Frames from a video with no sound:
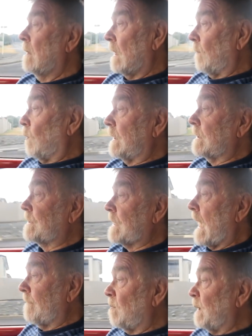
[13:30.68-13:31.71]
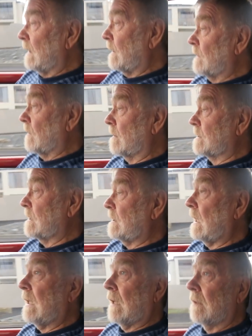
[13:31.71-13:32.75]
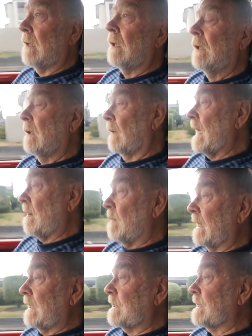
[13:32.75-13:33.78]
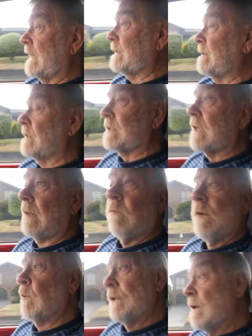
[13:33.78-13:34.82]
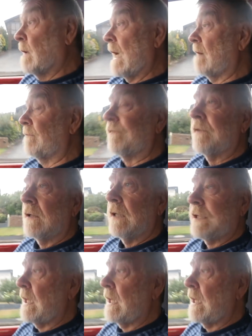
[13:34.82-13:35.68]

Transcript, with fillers: if we could save a billion dollars a year and that money stays in the state, we would not have a